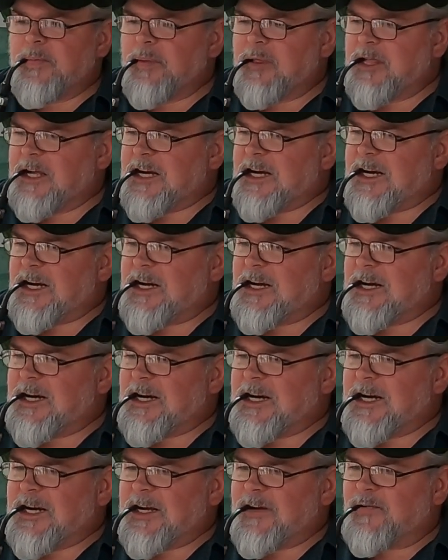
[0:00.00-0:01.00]
that
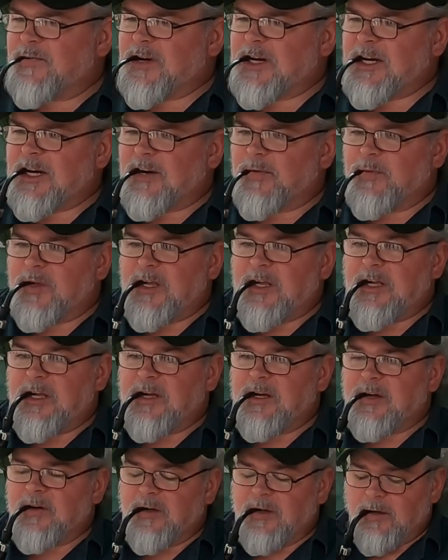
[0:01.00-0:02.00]
I find to be
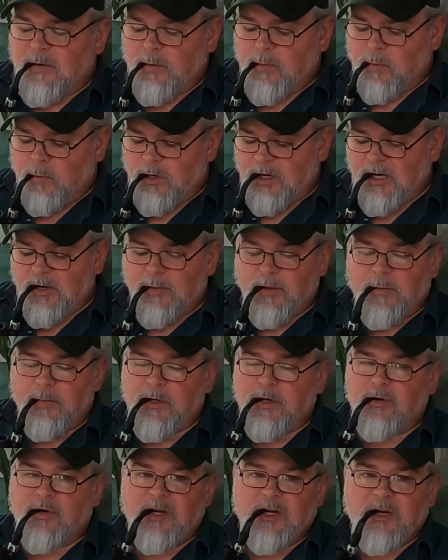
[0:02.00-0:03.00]
one of the
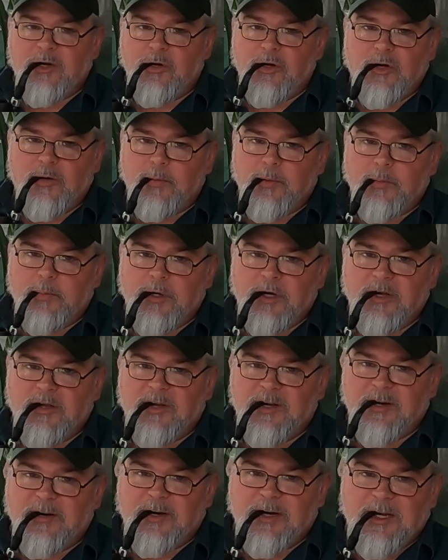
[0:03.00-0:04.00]
most enjoyable book
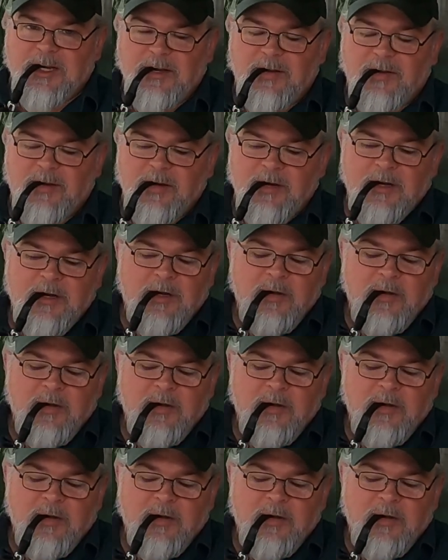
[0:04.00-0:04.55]
series